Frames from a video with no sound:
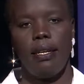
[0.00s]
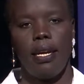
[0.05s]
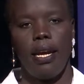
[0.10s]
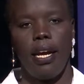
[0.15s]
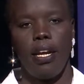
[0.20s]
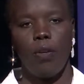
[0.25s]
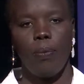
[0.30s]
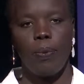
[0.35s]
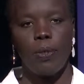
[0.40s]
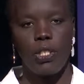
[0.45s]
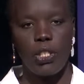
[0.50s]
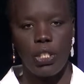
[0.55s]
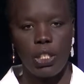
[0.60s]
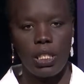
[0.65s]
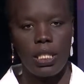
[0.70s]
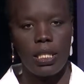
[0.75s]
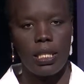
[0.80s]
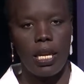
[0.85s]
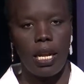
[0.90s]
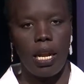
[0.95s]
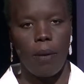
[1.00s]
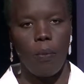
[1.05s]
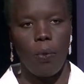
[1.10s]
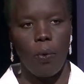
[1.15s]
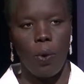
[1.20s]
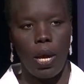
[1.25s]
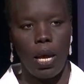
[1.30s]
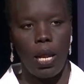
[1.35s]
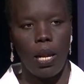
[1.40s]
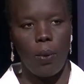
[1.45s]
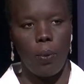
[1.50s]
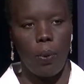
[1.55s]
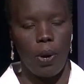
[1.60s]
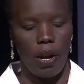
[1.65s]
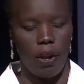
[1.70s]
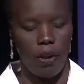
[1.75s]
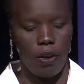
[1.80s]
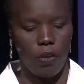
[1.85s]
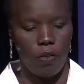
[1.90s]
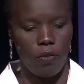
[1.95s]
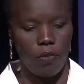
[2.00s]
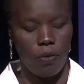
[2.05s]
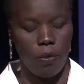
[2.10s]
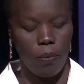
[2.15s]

an opportunity that I'm well aware of